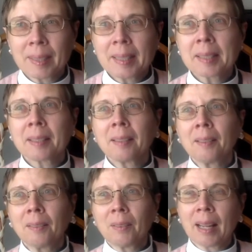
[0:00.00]
this
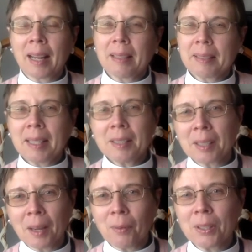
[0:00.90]
little uh,
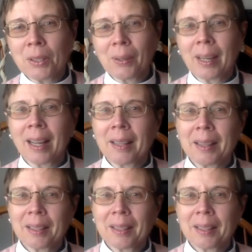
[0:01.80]
session that we're doing on